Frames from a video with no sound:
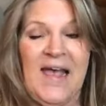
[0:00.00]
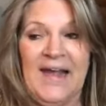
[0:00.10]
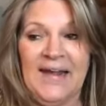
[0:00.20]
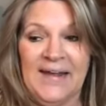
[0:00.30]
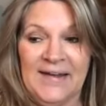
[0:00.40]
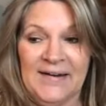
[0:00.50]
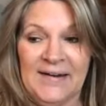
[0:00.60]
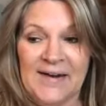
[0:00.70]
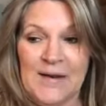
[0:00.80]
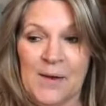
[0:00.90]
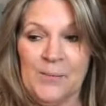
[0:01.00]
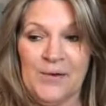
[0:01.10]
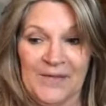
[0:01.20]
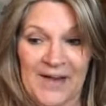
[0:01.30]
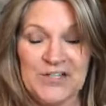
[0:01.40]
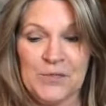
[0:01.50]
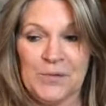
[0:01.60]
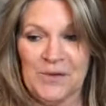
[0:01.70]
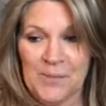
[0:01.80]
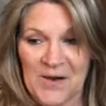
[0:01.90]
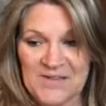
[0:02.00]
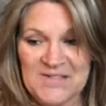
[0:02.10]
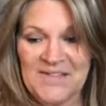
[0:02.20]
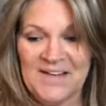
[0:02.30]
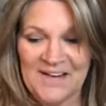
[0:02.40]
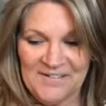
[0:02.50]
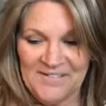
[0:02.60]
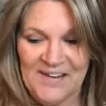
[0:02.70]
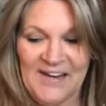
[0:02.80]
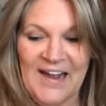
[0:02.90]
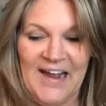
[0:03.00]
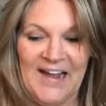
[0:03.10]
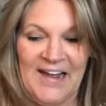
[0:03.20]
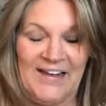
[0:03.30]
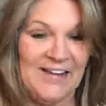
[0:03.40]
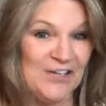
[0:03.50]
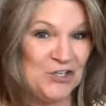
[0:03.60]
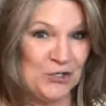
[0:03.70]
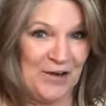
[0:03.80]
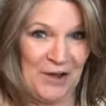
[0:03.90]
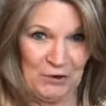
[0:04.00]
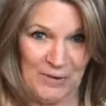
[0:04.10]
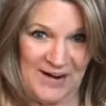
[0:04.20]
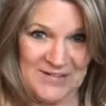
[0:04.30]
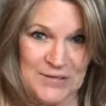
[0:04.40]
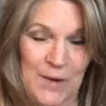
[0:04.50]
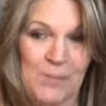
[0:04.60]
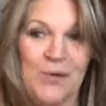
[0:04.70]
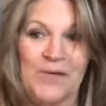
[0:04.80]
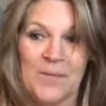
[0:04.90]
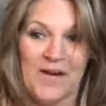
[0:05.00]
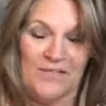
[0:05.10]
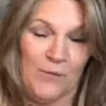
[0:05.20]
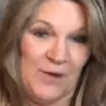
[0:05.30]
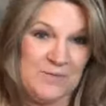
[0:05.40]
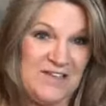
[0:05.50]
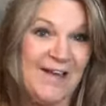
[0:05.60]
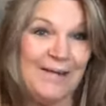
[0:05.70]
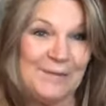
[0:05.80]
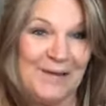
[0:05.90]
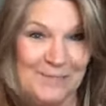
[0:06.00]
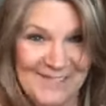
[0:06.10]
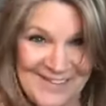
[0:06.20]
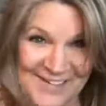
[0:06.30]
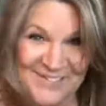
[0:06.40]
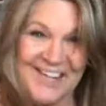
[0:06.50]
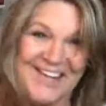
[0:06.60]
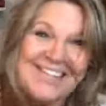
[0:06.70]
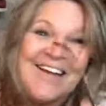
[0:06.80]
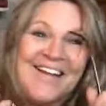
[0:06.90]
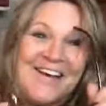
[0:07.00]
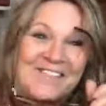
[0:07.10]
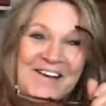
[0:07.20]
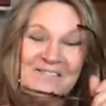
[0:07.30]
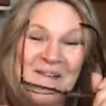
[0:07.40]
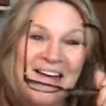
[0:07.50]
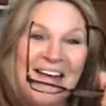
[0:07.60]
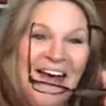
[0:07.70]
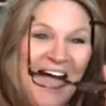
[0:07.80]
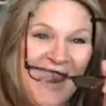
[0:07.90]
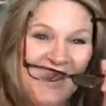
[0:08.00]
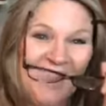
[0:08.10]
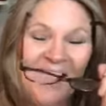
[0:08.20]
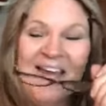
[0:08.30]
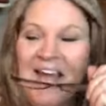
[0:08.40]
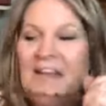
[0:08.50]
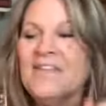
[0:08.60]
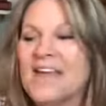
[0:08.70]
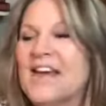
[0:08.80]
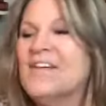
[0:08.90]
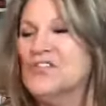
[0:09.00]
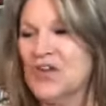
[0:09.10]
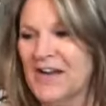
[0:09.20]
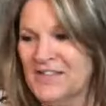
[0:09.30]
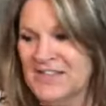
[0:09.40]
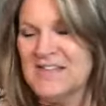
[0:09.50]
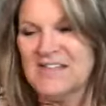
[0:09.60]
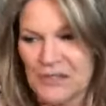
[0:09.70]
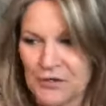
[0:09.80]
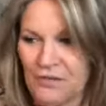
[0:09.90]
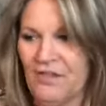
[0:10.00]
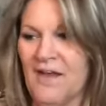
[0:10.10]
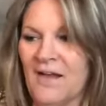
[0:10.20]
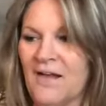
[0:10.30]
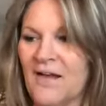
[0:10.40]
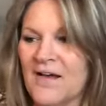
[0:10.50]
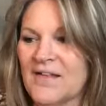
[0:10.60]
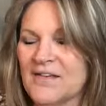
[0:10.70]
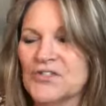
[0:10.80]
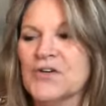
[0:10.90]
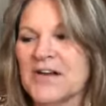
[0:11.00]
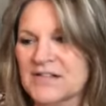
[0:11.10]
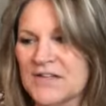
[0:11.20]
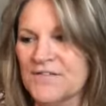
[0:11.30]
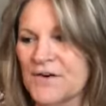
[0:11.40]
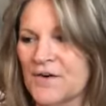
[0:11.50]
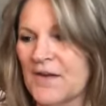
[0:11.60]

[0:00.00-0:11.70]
And I actually put the pots in the oven and they turned out great. So I pulled them off the website and I'm keeping them because I love them. And then I tried the sticker thing, the transfer.